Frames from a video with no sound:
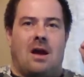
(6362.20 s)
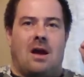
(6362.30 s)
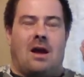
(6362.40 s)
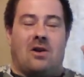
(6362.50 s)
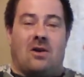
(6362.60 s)

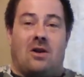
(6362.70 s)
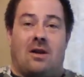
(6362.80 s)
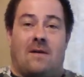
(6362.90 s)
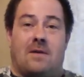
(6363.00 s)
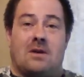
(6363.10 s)
and you're going to
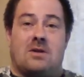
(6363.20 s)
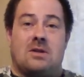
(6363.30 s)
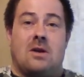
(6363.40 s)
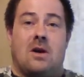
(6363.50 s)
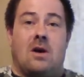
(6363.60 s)
love this.
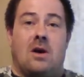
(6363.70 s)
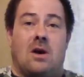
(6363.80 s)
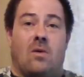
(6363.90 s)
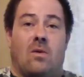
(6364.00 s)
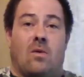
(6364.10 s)

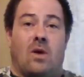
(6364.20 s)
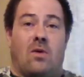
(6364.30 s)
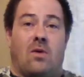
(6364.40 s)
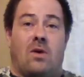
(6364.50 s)
We were